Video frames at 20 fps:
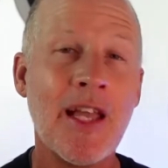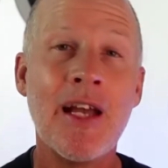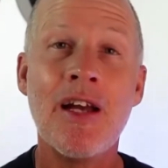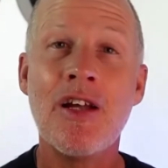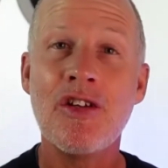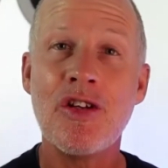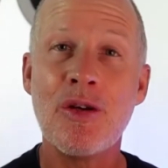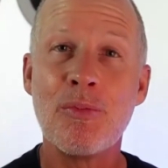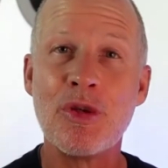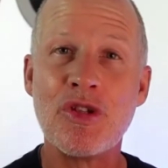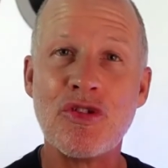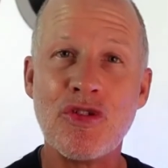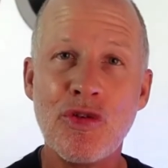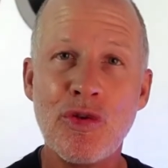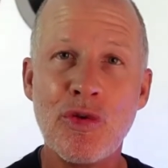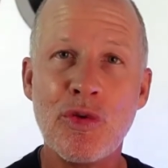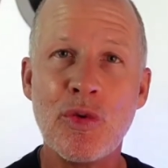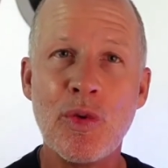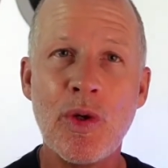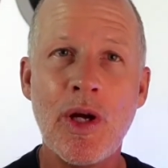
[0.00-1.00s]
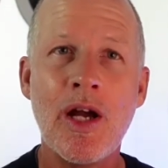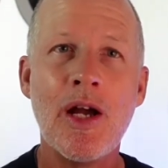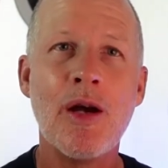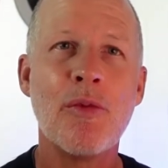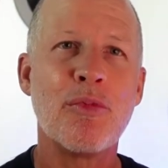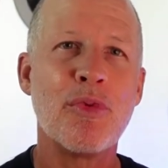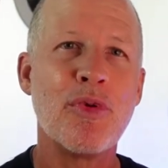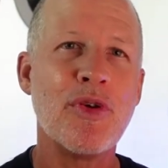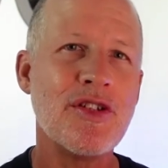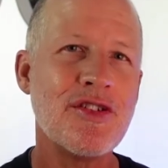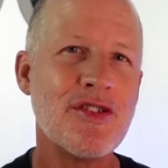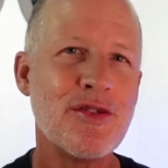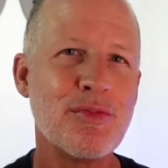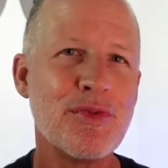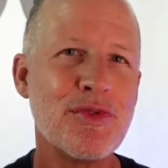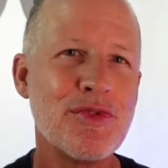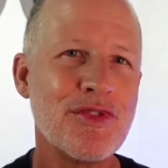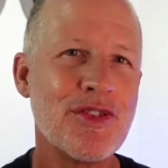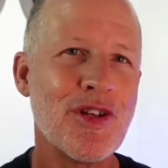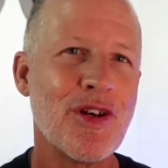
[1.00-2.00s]
Number 2,
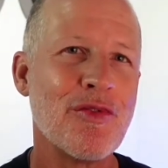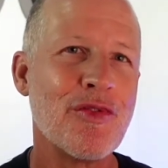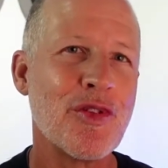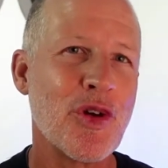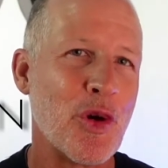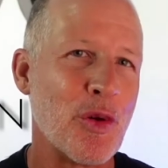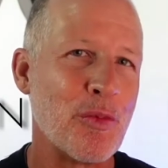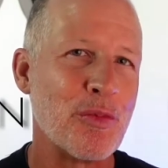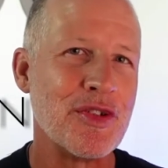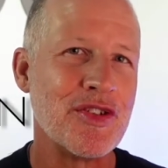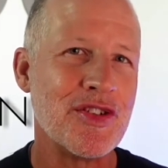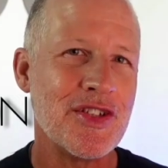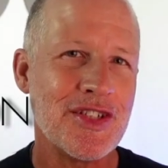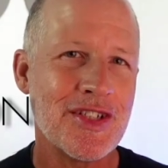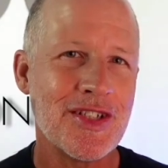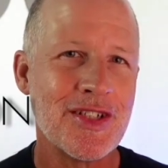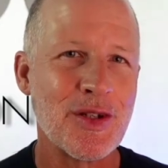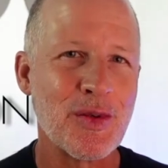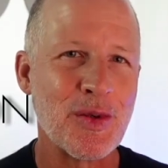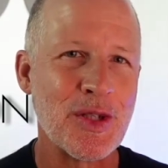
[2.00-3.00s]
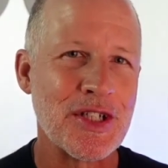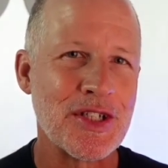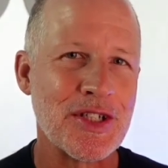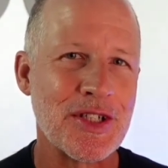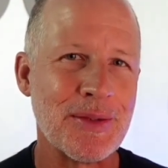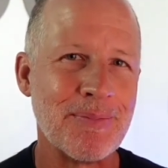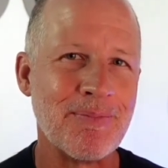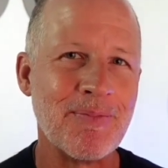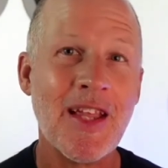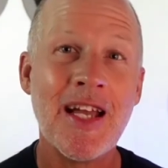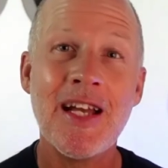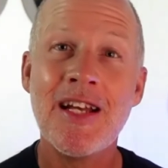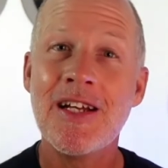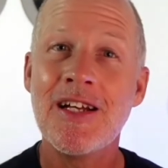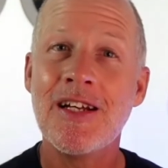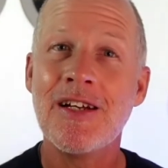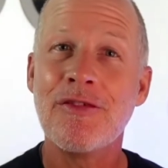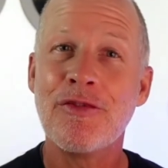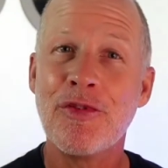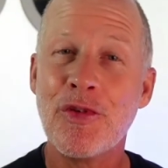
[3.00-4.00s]
principles of composition question.
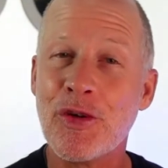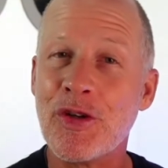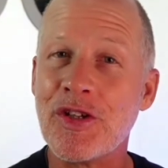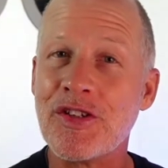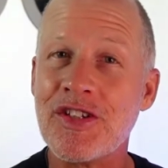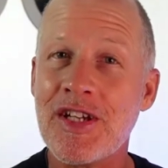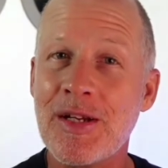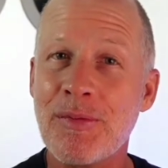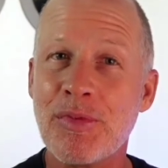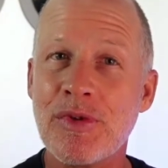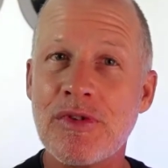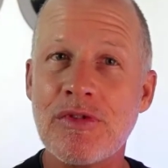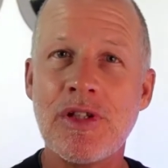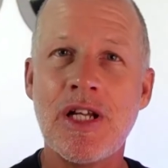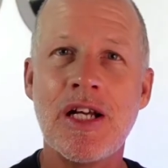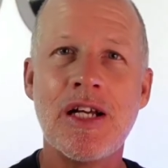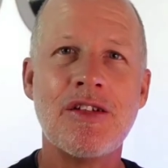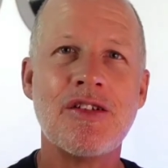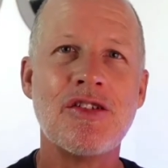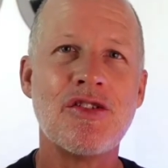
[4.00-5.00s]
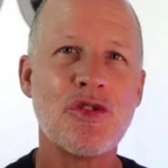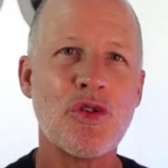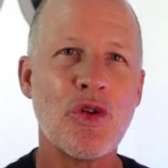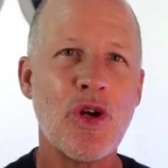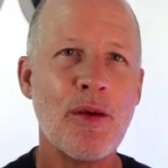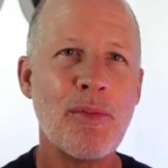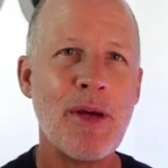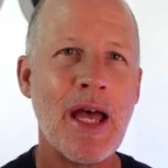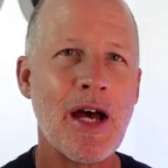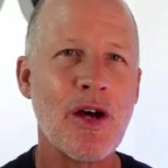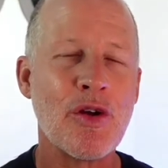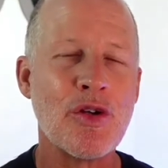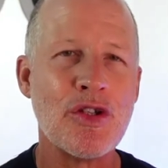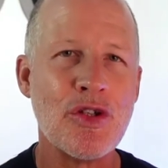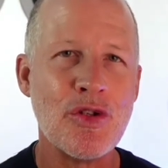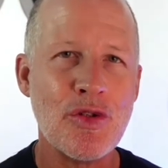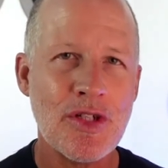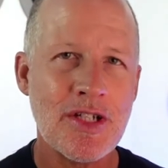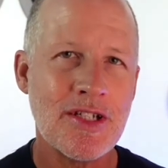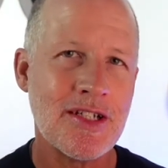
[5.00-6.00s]
For example, describe how
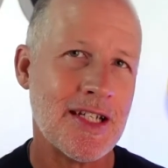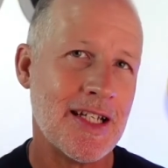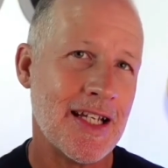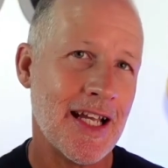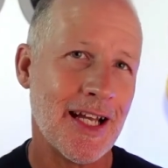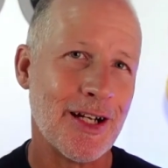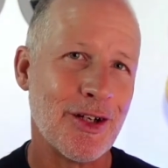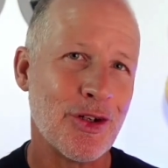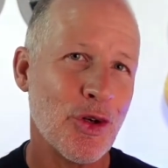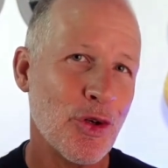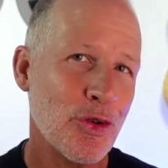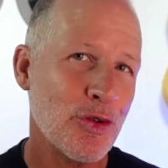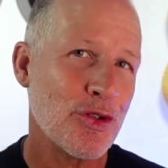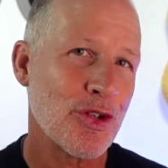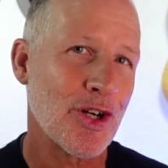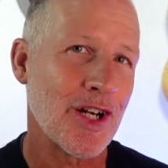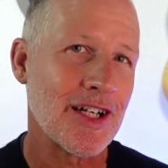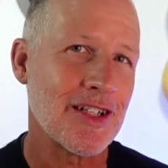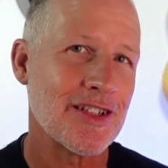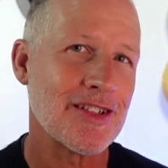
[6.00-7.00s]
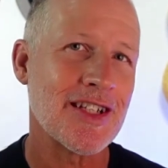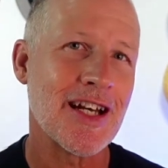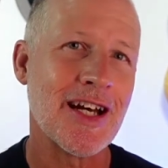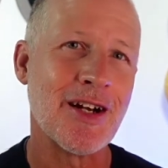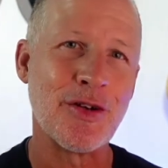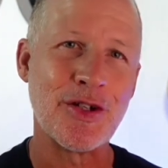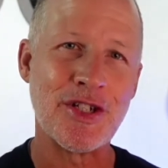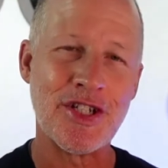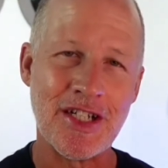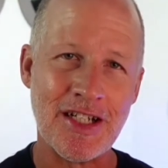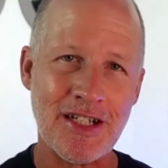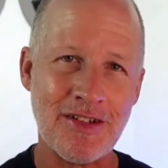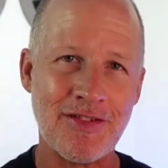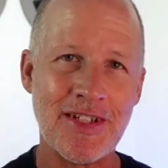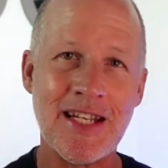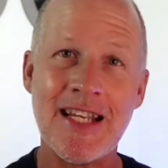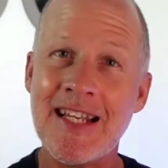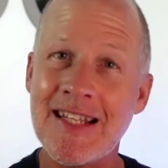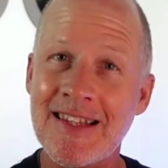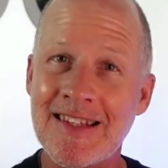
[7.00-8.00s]
unity and contrast are achieved
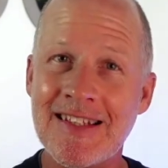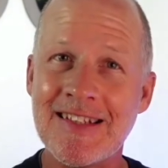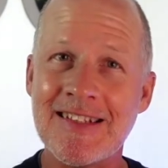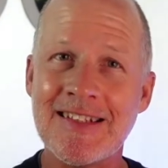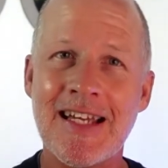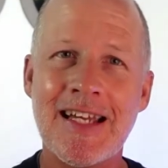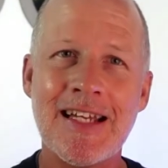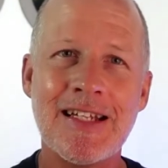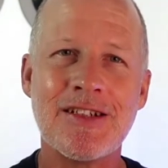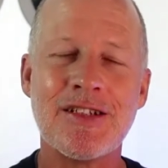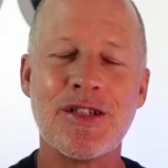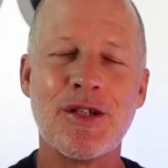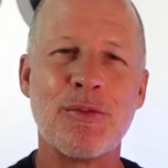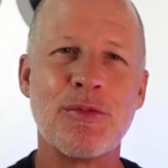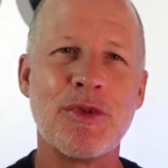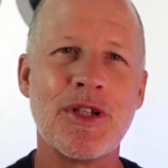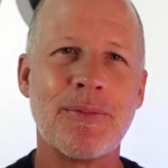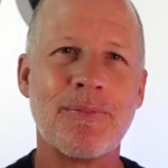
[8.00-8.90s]
in this excerpt.